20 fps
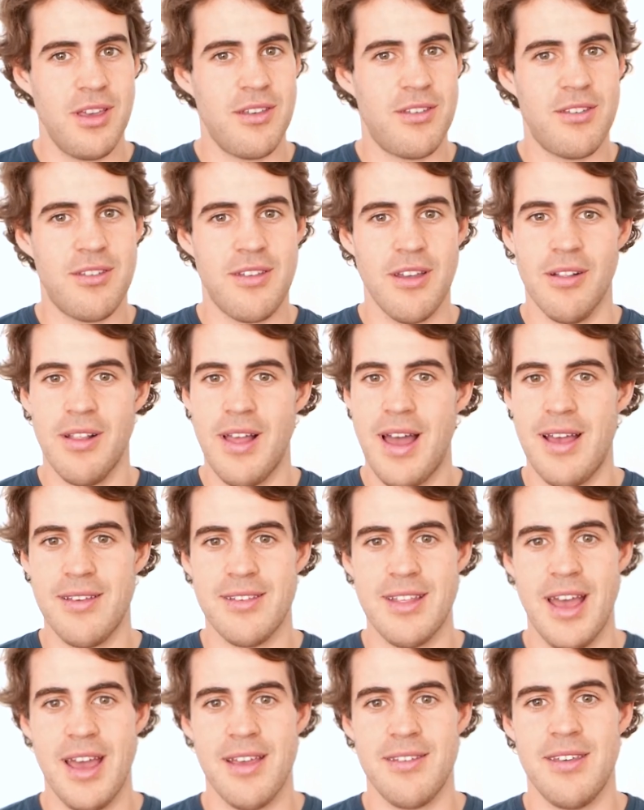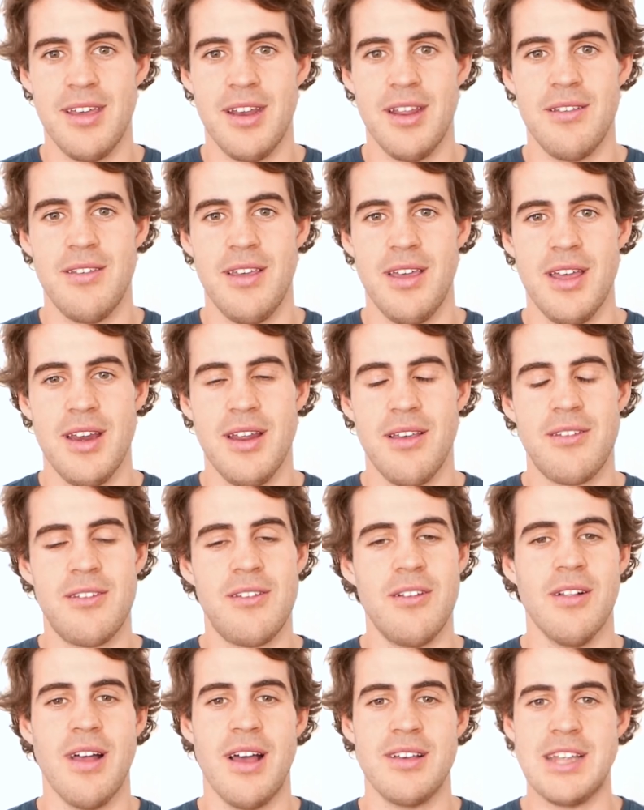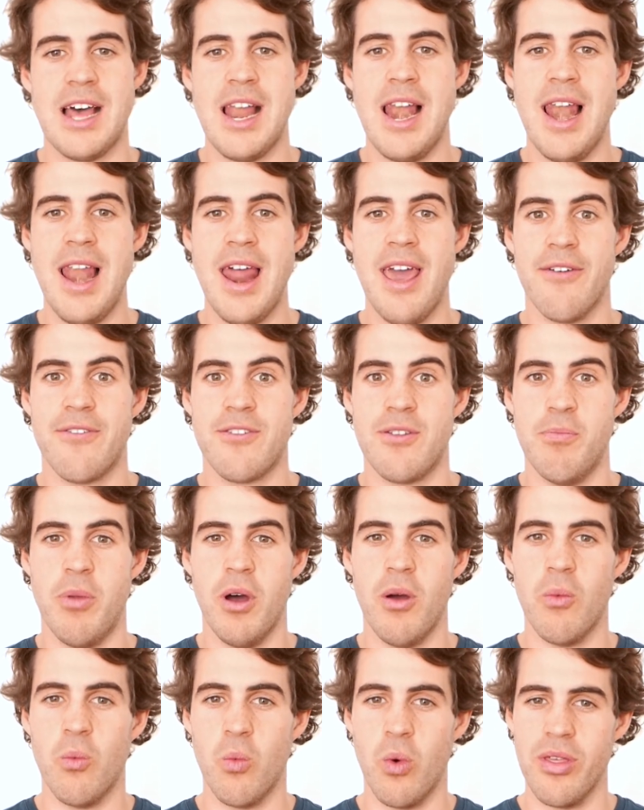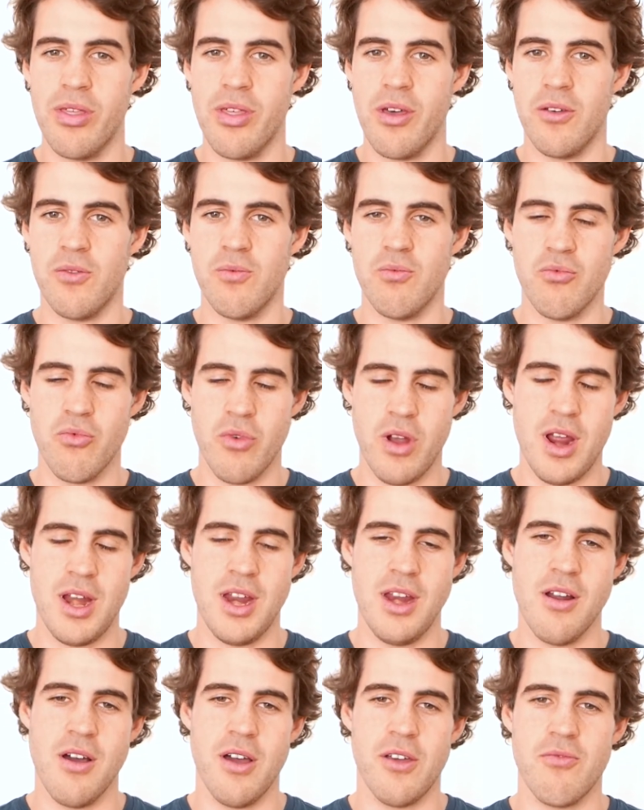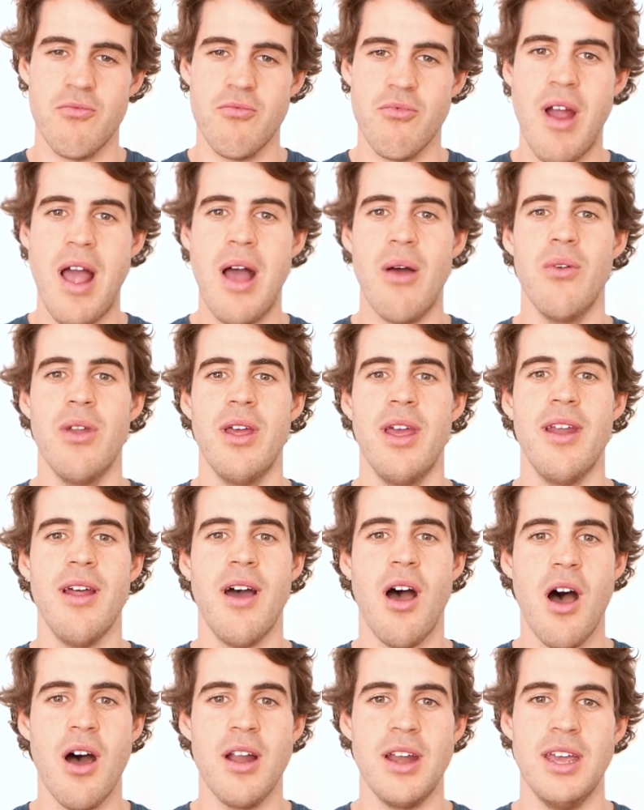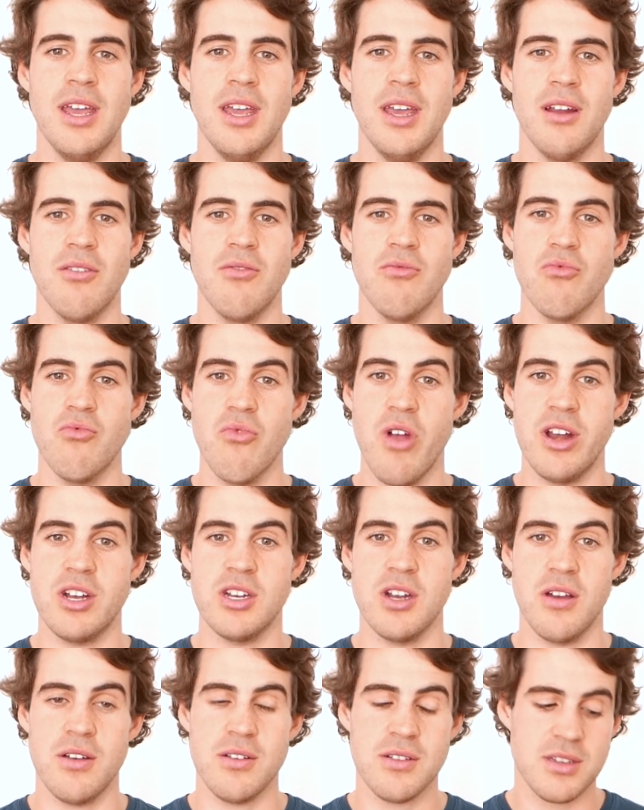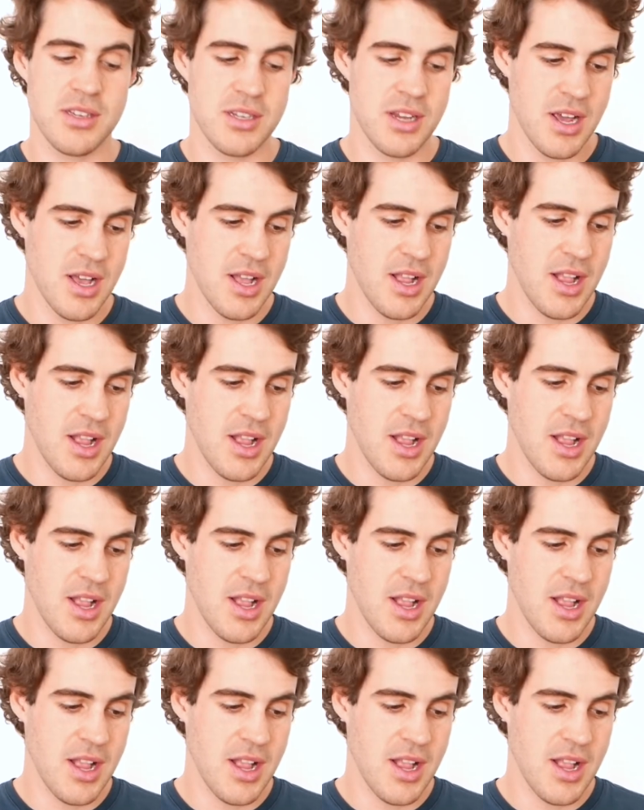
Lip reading: it still has that acidity and it still has that lift, but with those really nice rounded honey and rich notes.